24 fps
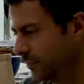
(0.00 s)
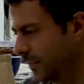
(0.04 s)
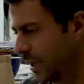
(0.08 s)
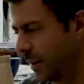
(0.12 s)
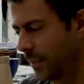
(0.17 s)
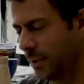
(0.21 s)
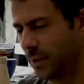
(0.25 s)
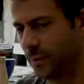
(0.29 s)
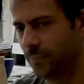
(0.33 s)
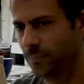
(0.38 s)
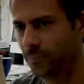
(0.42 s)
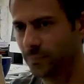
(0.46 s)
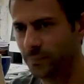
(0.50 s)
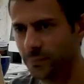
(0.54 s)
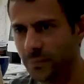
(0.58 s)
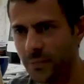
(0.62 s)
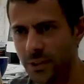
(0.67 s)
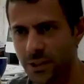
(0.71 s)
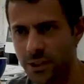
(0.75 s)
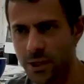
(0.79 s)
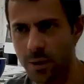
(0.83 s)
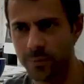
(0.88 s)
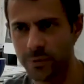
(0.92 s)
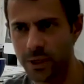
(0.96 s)
I mean,
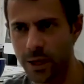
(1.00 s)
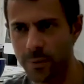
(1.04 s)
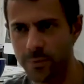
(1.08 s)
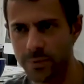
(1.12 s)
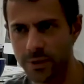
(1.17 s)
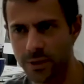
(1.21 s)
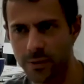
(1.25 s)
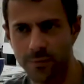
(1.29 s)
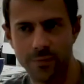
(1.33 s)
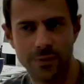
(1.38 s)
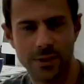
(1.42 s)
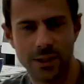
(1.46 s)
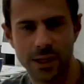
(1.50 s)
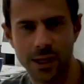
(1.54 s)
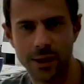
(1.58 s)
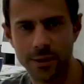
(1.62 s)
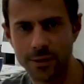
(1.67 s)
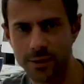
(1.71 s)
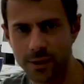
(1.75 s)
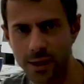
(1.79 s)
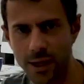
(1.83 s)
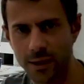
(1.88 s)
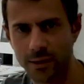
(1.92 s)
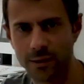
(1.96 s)
sometimes
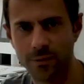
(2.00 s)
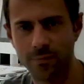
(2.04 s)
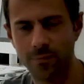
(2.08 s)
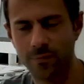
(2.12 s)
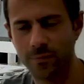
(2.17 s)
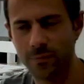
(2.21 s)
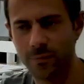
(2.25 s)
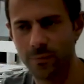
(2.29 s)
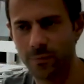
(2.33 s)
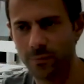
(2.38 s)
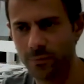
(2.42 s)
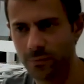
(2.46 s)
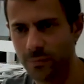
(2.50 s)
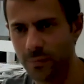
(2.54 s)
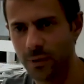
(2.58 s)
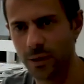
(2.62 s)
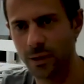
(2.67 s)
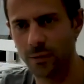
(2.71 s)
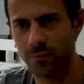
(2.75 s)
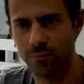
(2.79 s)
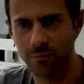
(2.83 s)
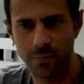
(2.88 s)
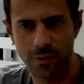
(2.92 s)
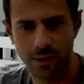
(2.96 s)
seeds get
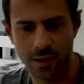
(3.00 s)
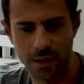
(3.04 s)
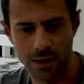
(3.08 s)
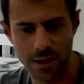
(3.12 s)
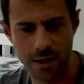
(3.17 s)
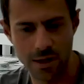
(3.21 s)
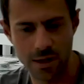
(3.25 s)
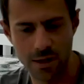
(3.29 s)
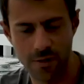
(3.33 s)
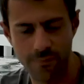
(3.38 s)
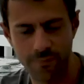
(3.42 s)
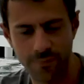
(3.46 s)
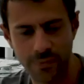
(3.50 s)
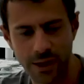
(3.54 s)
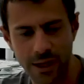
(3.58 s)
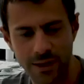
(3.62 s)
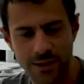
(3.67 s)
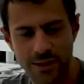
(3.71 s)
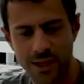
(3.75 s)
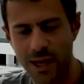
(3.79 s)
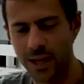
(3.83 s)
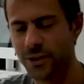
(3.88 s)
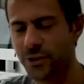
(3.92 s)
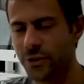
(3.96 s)
um,
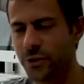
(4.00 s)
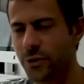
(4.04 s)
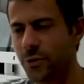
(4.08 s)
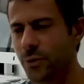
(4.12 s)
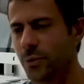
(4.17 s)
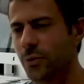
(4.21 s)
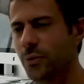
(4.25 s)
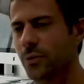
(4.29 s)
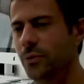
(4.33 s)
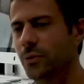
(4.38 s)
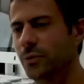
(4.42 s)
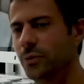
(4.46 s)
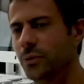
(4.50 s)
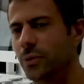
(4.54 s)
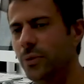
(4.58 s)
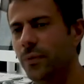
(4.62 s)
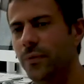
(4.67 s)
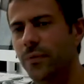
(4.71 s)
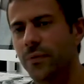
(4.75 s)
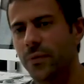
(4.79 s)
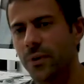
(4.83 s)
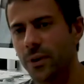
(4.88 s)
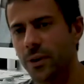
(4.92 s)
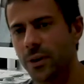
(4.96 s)
attached to, to
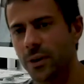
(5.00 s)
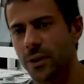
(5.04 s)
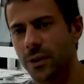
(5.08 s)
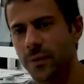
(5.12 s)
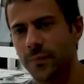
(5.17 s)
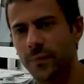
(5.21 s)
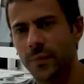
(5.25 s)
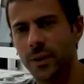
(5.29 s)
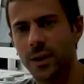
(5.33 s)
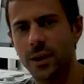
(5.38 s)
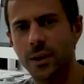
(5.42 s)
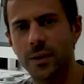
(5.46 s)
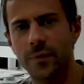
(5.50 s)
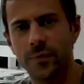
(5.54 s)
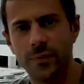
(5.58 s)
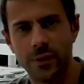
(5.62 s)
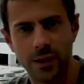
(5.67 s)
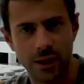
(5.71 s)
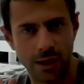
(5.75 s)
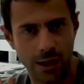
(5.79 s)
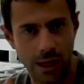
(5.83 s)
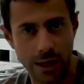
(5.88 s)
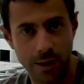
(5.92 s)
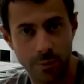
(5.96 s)
fur,
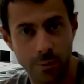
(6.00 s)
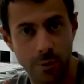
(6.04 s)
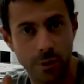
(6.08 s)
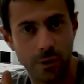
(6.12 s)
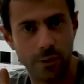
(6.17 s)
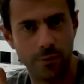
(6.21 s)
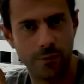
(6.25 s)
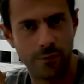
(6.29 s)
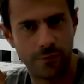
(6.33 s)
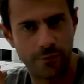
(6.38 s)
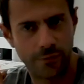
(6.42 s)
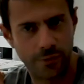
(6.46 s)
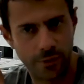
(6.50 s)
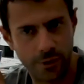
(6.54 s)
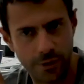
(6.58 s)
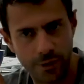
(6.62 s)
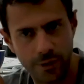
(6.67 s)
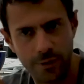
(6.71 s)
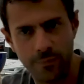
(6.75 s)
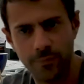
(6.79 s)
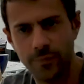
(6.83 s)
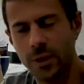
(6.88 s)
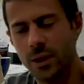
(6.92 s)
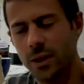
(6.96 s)
the animal
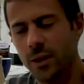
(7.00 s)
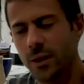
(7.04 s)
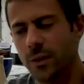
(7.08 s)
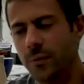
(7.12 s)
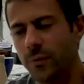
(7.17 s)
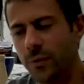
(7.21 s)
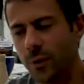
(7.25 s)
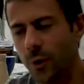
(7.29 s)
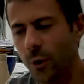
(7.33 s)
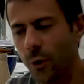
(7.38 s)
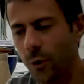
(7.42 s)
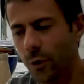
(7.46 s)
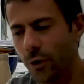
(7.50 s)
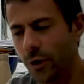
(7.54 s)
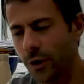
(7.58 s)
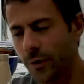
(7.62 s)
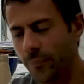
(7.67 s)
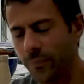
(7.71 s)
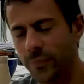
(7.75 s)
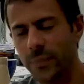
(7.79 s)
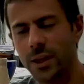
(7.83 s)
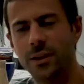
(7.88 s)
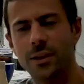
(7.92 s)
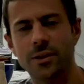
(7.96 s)
fur,
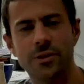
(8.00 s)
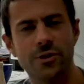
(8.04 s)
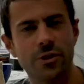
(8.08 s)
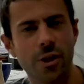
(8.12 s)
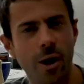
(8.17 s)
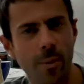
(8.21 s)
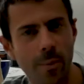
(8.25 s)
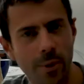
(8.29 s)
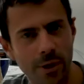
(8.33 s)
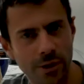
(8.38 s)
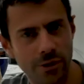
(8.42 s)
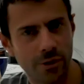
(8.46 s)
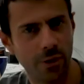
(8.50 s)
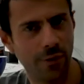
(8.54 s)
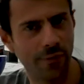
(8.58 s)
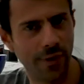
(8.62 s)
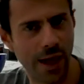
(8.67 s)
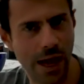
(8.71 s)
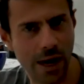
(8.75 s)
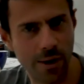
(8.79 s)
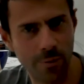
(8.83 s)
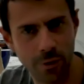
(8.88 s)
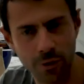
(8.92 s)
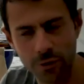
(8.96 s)
or in the stomachs of
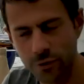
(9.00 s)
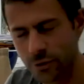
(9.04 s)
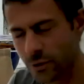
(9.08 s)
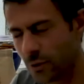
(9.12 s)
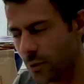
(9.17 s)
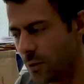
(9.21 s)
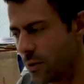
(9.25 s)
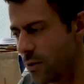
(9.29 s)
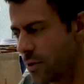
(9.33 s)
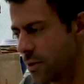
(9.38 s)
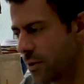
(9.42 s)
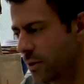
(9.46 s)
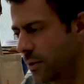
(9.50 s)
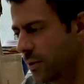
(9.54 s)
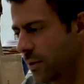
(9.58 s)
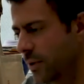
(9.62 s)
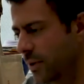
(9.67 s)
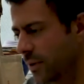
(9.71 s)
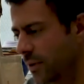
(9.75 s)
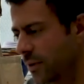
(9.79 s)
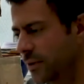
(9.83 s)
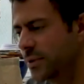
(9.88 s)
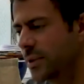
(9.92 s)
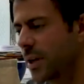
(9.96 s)
animals, or, or
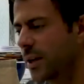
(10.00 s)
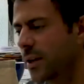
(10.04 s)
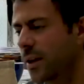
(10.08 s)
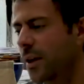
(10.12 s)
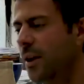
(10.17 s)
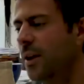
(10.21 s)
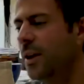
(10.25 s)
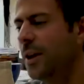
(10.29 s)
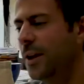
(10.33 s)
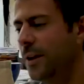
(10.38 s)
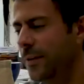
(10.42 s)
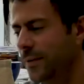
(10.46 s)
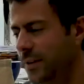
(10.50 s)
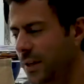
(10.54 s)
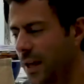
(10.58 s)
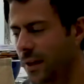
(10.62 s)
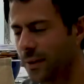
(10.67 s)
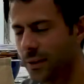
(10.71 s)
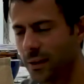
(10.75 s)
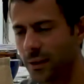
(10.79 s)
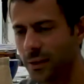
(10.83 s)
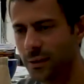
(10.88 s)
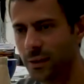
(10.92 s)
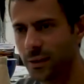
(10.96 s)
there's like, yeah,
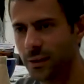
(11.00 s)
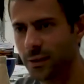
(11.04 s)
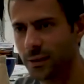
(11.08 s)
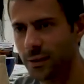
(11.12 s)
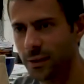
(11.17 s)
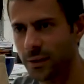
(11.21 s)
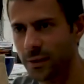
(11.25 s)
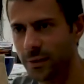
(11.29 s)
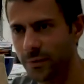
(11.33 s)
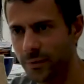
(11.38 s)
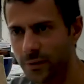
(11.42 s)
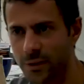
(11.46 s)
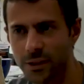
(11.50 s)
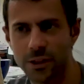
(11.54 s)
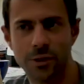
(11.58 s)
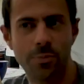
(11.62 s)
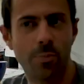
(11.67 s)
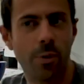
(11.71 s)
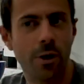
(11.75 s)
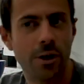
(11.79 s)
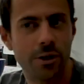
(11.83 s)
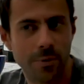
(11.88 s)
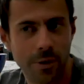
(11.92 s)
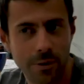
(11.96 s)
the, the, the
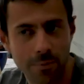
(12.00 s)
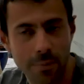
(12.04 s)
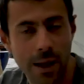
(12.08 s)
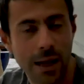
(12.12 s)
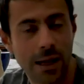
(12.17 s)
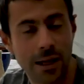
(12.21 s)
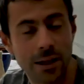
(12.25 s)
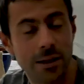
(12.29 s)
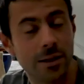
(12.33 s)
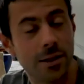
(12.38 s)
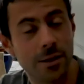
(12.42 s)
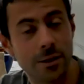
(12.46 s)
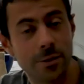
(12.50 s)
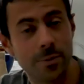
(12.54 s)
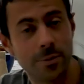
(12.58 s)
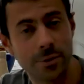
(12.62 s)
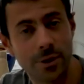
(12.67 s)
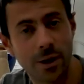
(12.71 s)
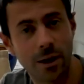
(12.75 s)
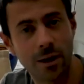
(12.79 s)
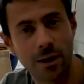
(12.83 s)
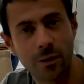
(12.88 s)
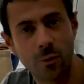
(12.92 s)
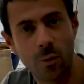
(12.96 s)
disbursement mechanisms
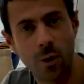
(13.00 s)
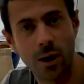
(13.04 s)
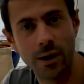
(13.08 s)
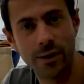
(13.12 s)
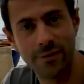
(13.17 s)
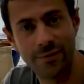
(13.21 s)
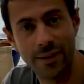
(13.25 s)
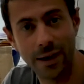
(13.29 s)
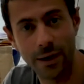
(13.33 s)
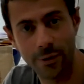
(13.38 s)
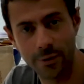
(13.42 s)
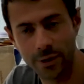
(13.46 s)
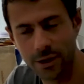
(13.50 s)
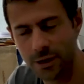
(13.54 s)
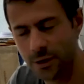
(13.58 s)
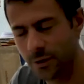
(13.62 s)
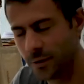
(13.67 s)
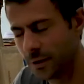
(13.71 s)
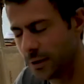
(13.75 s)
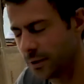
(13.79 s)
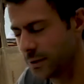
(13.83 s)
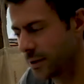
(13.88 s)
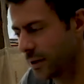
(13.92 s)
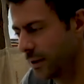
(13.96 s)
are quite varied,
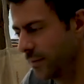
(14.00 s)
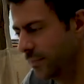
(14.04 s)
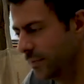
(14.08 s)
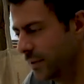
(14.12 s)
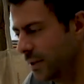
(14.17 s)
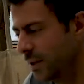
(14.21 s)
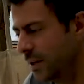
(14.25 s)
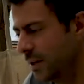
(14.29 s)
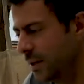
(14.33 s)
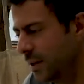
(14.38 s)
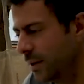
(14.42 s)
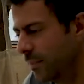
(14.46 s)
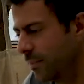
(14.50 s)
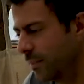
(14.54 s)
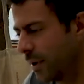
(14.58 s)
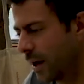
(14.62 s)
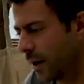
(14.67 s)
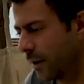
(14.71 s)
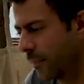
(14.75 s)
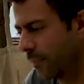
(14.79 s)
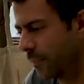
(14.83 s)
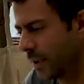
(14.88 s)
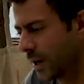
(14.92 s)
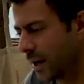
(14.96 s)
let's say,
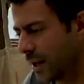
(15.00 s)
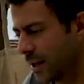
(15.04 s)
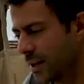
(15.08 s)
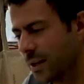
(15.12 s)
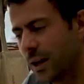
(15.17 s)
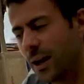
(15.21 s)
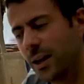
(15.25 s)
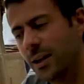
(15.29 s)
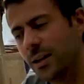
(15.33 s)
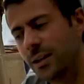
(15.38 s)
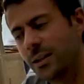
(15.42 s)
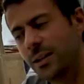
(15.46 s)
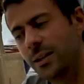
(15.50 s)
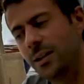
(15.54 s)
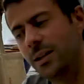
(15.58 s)
but, but I,